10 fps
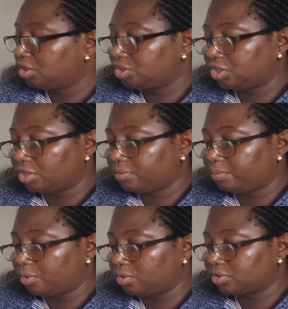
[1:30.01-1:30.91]

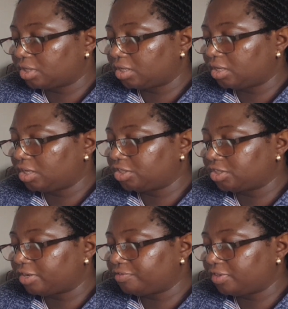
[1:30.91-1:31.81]
chickenpox,
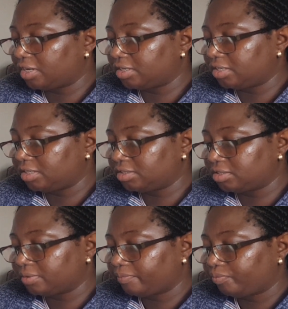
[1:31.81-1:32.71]
HIV, and AIDS.